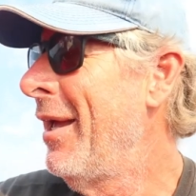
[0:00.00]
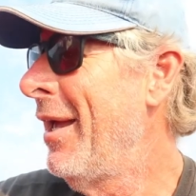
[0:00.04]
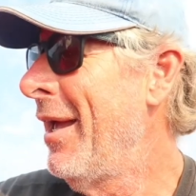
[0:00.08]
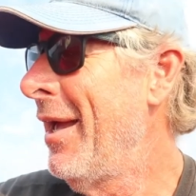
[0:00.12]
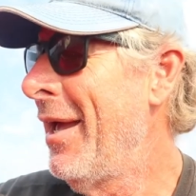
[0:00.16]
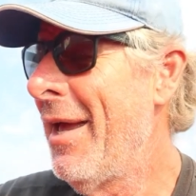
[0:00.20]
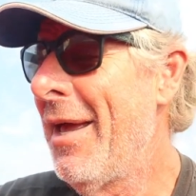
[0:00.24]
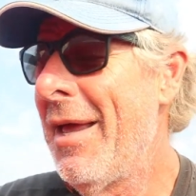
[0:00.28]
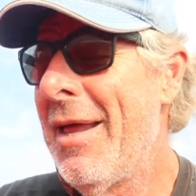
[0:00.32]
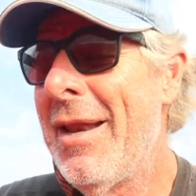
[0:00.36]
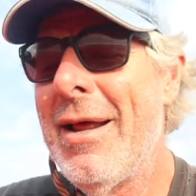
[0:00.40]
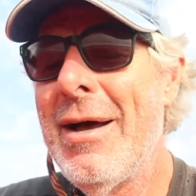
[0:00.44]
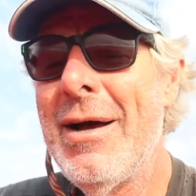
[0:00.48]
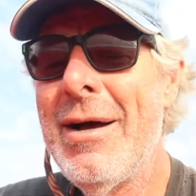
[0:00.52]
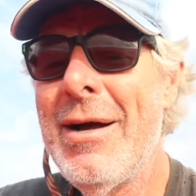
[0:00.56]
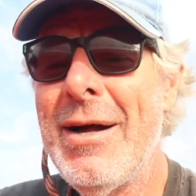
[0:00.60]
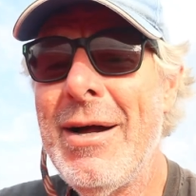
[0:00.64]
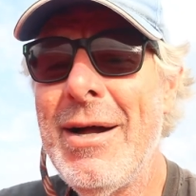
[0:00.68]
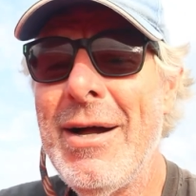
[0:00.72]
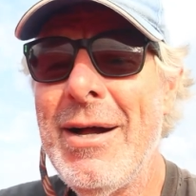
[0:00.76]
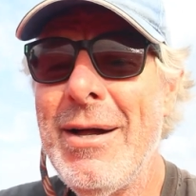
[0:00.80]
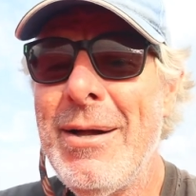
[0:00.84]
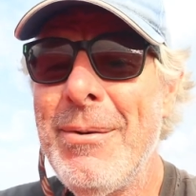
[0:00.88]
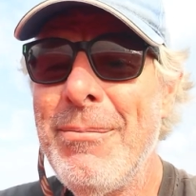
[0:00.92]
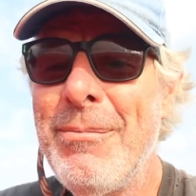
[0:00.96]
And
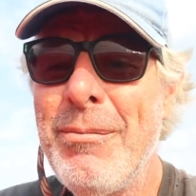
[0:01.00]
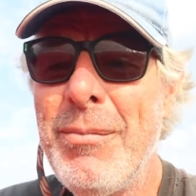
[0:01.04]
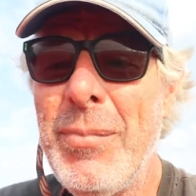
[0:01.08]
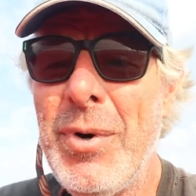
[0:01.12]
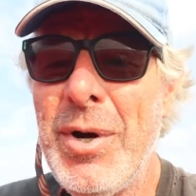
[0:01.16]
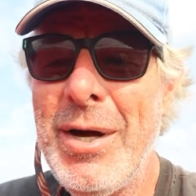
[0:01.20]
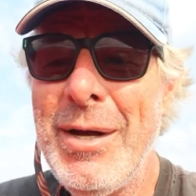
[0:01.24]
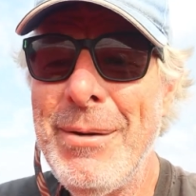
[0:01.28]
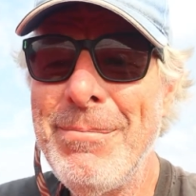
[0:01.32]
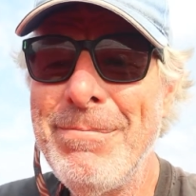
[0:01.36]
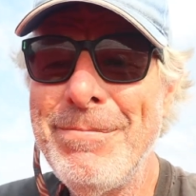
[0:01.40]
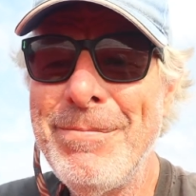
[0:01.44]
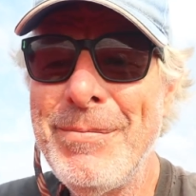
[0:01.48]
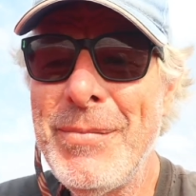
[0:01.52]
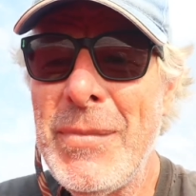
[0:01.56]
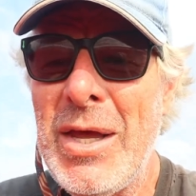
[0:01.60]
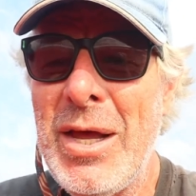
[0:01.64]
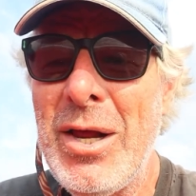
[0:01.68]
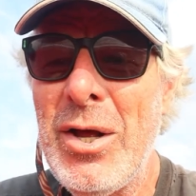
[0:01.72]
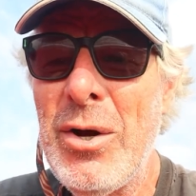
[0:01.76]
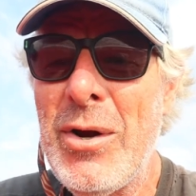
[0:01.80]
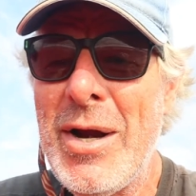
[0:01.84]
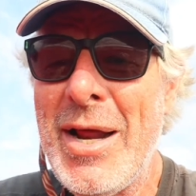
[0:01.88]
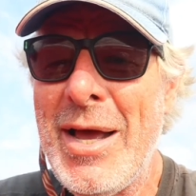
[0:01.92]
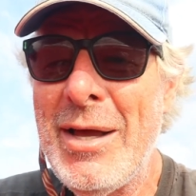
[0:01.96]
uh, but you
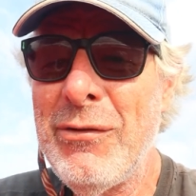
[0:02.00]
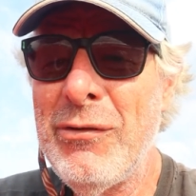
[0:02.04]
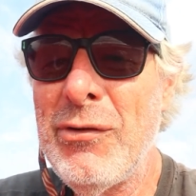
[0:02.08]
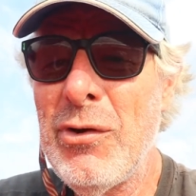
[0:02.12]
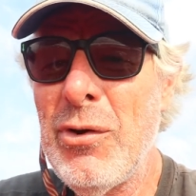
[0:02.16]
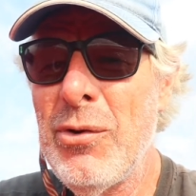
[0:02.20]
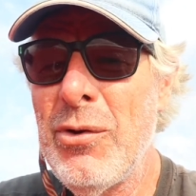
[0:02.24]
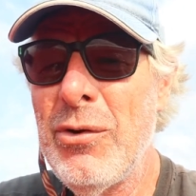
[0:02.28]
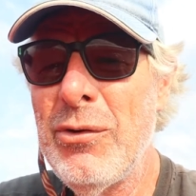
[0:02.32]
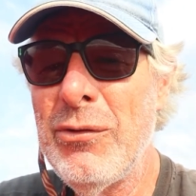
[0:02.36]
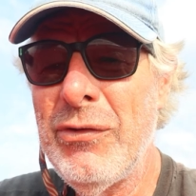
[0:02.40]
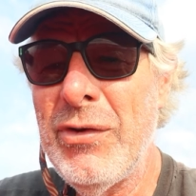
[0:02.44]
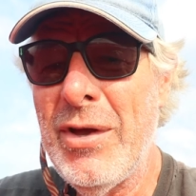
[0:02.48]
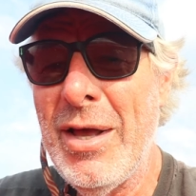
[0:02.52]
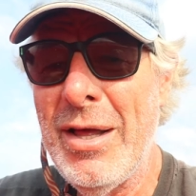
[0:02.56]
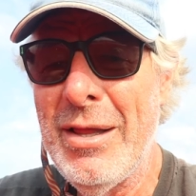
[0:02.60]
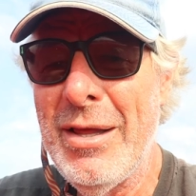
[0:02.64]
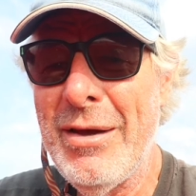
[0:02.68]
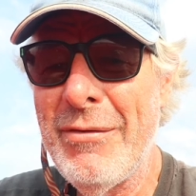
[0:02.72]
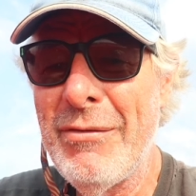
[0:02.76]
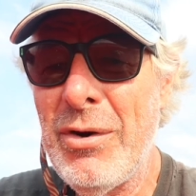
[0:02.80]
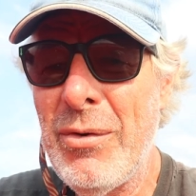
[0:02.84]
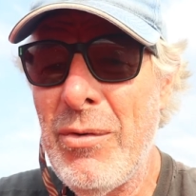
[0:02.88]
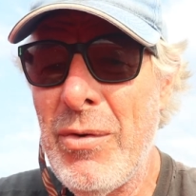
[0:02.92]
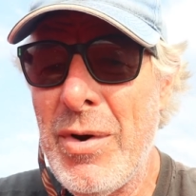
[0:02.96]
know, and I solo
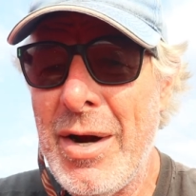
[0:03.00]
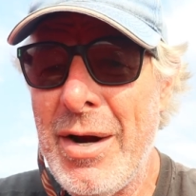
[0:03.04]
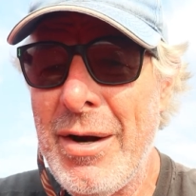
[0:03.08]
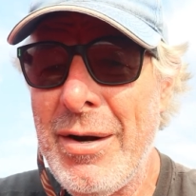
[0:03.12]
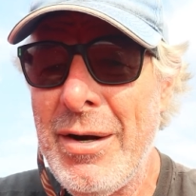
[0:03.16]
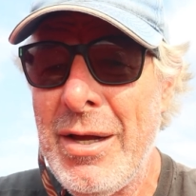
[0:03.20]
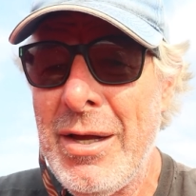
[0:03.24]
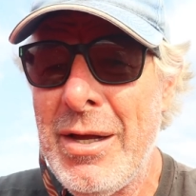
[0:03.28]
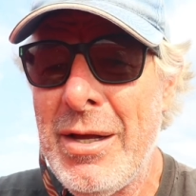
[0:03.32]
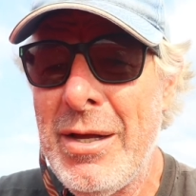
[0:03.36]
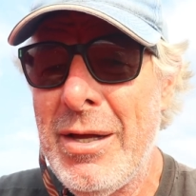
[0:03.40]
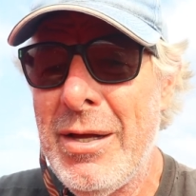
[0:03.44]
sail everywhere.